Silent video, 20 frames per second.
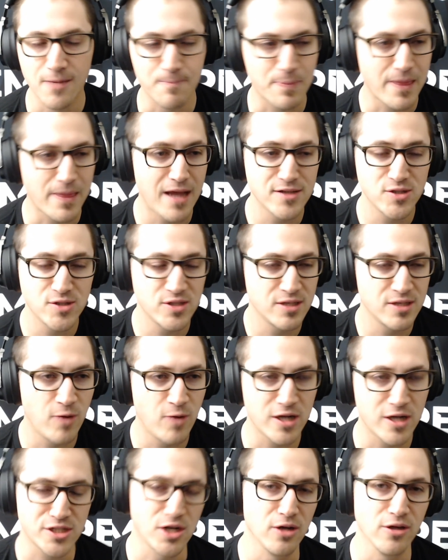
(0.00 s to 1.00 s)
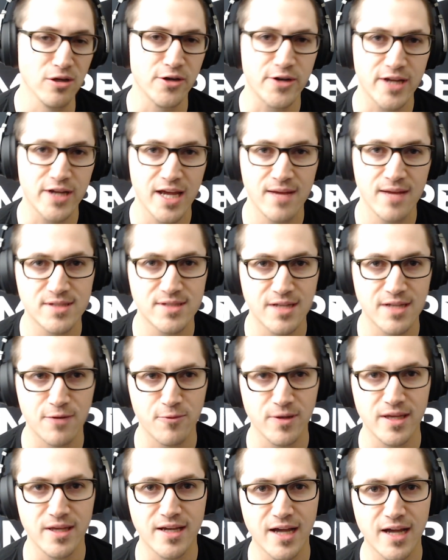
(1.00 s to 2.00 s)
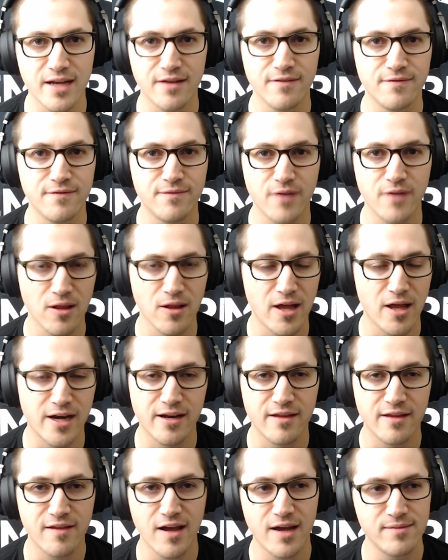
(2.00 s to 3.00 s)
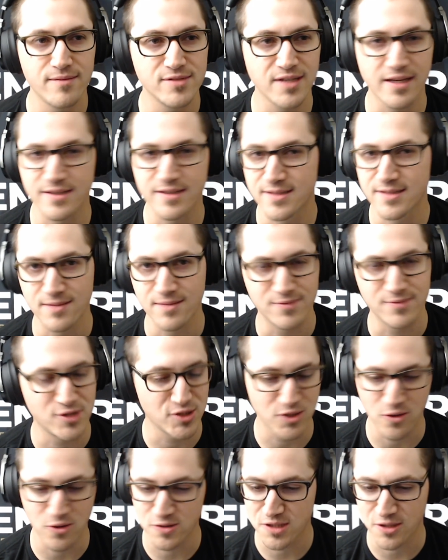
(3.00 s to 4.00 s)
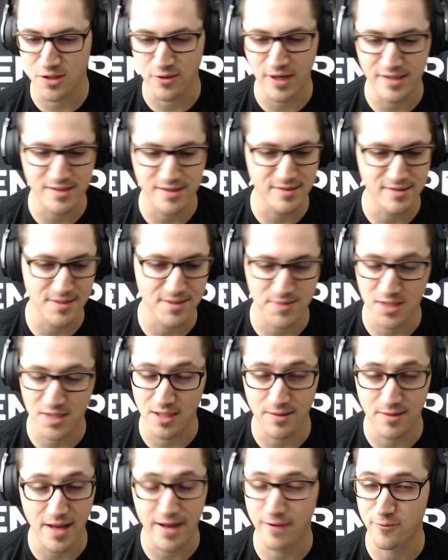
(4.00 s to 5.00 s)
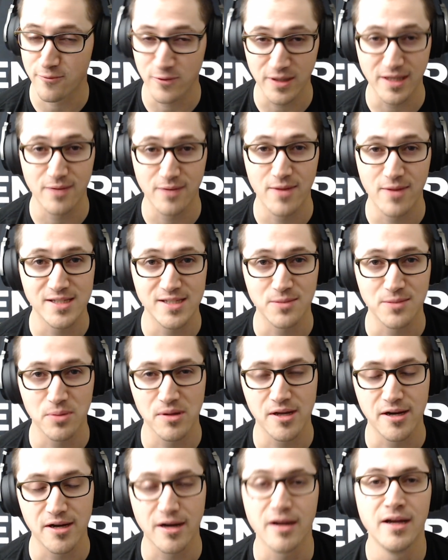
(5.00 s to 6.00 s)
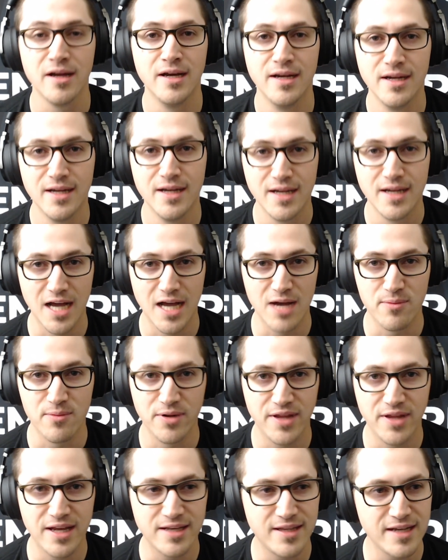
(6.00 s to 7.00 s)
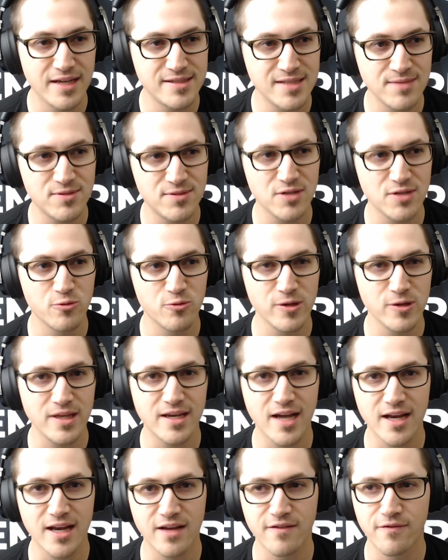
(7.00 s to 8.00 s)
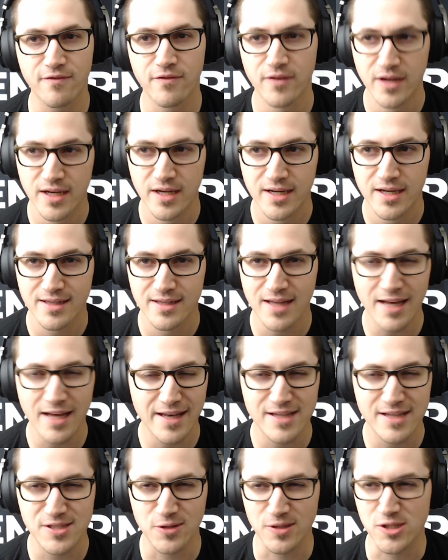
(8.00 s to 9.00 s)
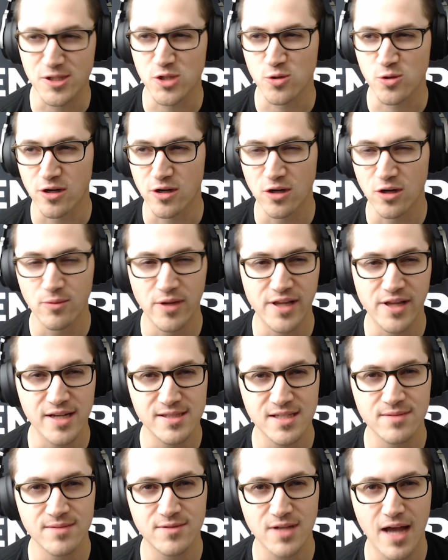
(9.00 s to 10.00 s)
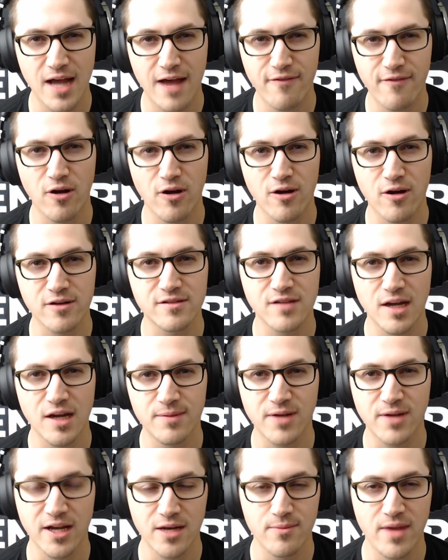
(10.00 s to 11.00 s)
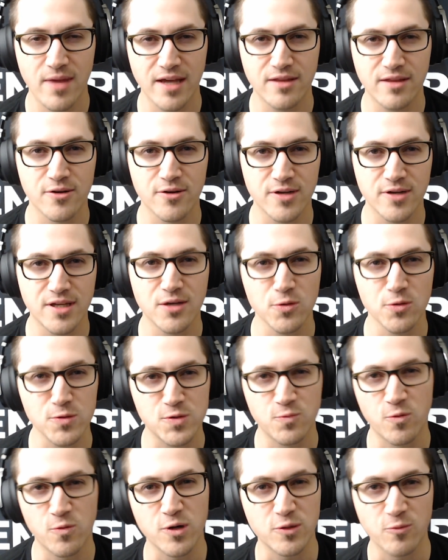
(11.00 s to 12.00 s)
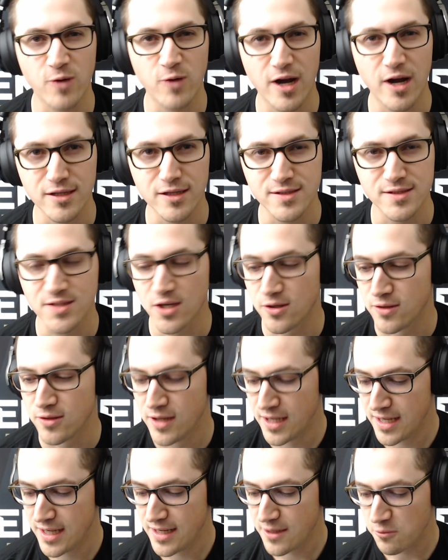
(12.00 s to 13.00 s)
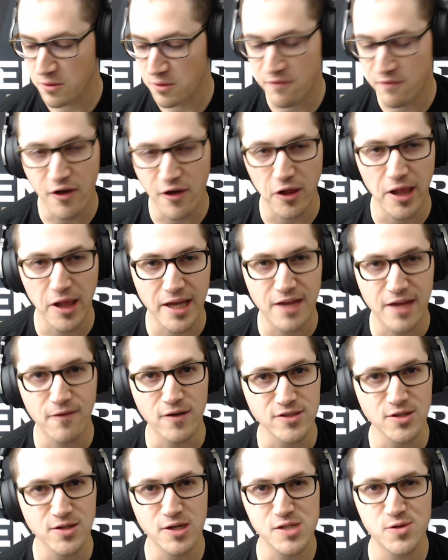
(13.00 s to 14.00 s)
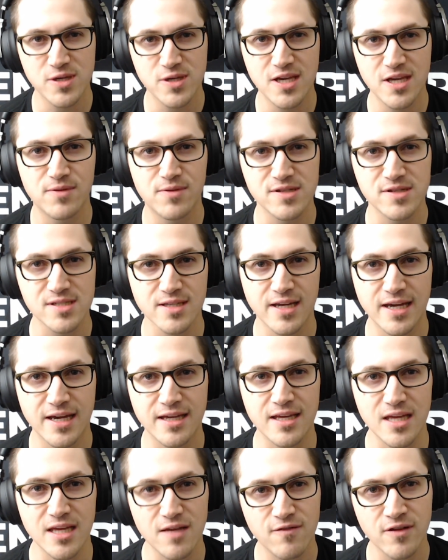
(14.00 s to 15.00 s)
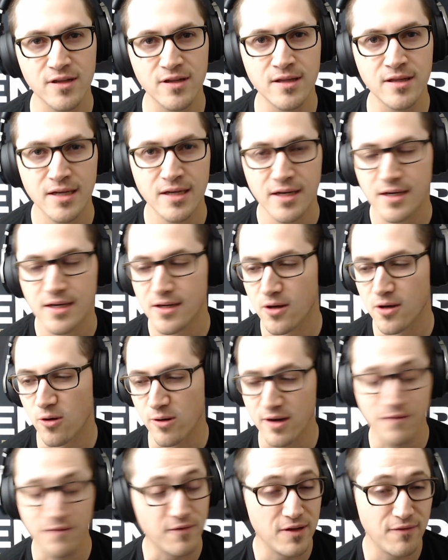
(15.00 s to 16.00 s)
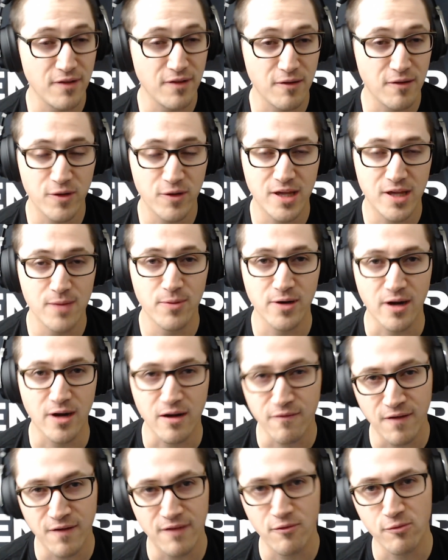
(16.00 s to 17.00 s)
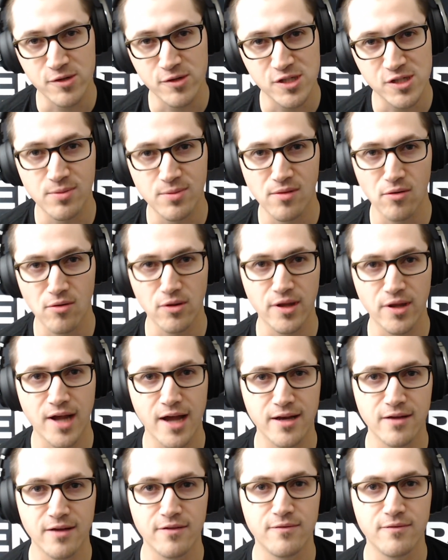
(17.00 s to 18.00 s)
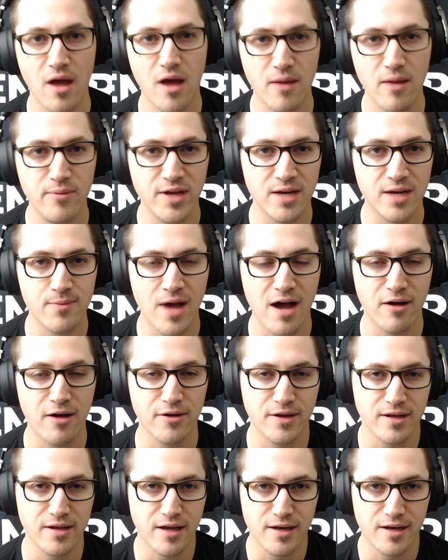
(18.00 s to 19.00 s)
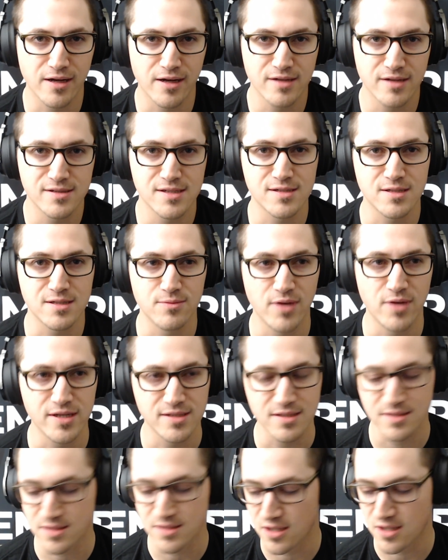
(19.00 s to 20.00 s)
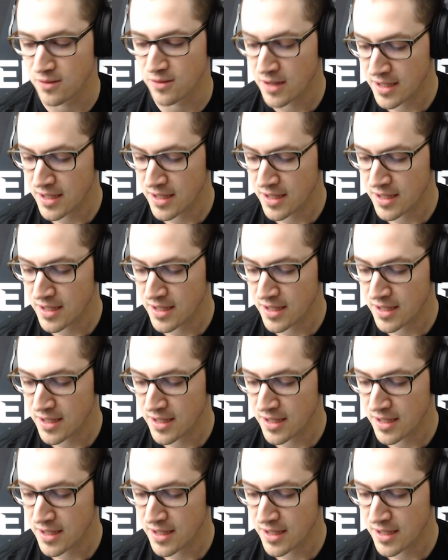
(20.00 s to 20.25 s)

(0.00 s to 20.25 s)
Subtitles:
As you can watch all of their games, they really kind of, a lot of the times, Simp just goes crazy. Simpson and a really amazing player. But they seem to really kind of not necessarily struggle, but they seem to have a hard time kind of make their kills worthwhile. So we felt like as long as we keep the slaying even, or even if we keep it in our favor, we should be able to kind of beat them out on a consistent basis. So